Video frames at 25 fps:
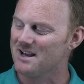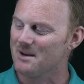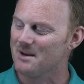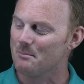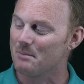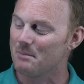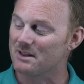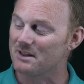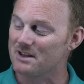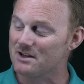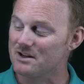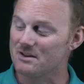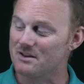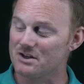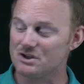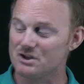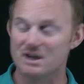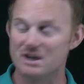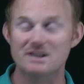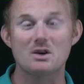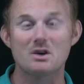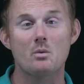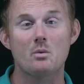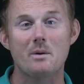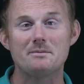But the, the
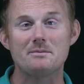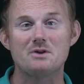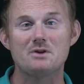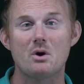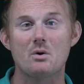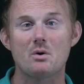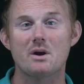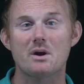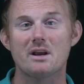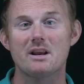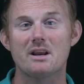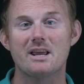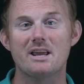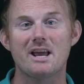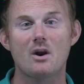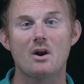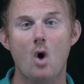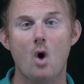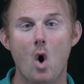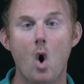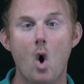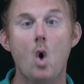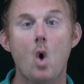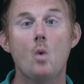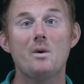JSON Web Token can
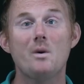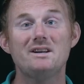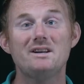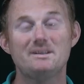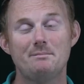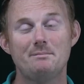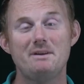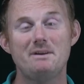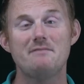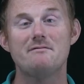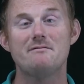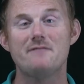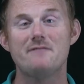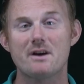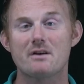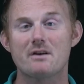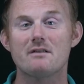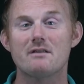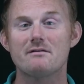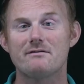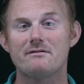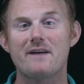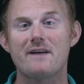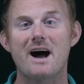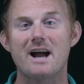always be
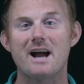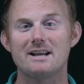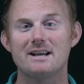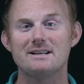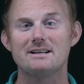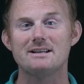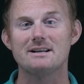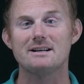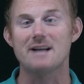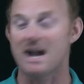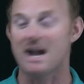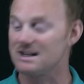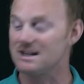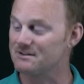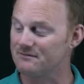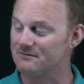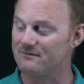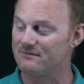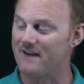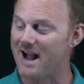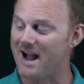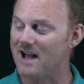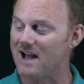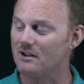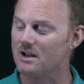verified as
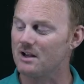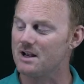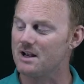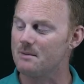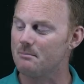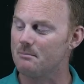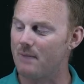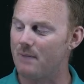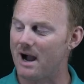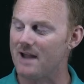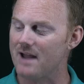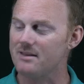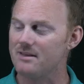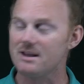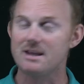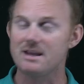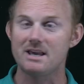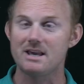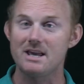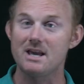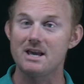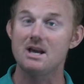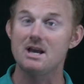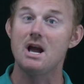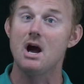valid by the
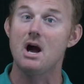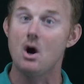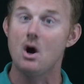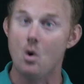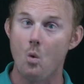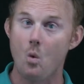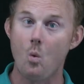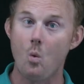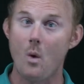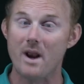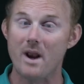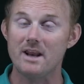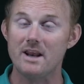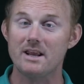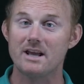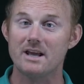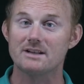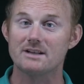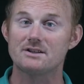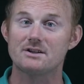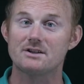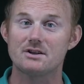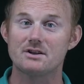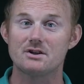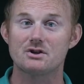key when it
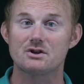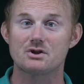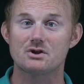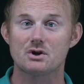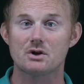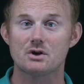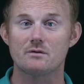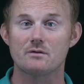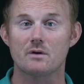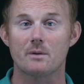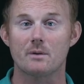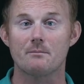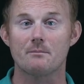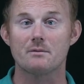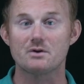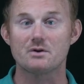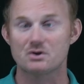gets to the server.